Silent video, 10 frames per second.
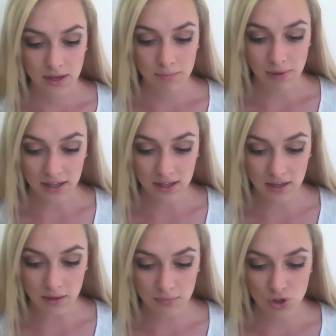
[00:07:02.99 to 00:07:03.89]
Packing
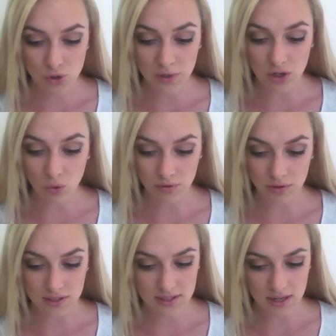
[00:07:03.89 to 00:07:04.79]
up, she went north
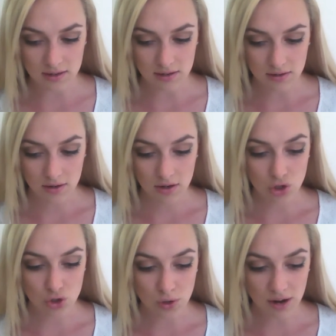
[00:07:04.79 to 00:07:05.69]
instead,
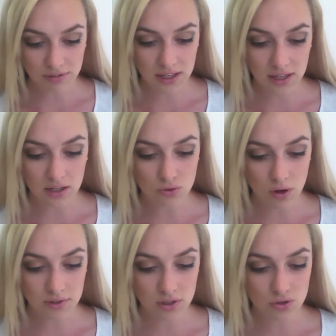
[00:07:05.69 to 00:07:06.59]
traveling and
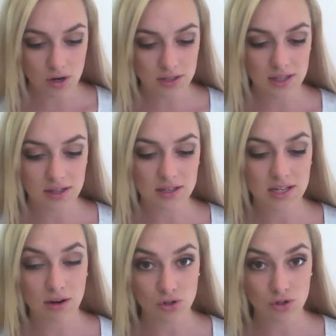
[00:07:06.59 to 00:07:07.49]
driving trucks in
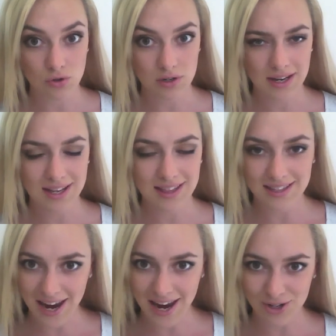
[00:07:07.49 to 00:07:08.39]
the
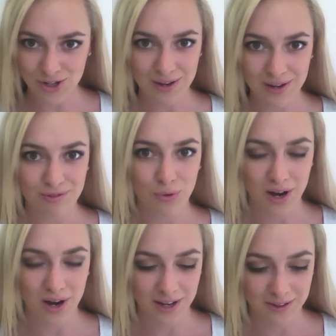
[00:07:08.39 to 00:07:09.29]
territory for a
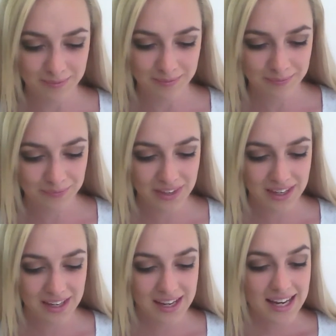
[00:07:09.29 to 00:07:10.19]
while.
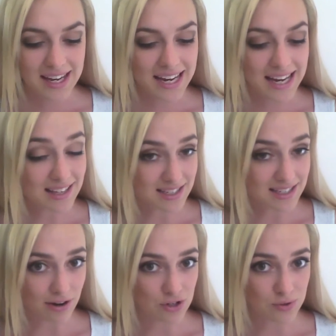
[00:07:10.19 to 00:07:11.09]
In the
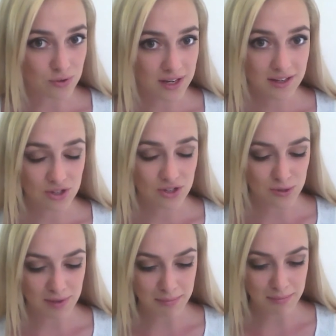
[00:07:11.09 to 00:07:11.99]
territory, she
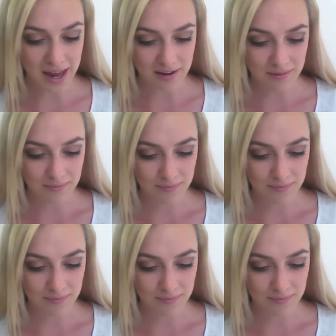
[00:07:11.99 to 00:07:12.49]
met a man.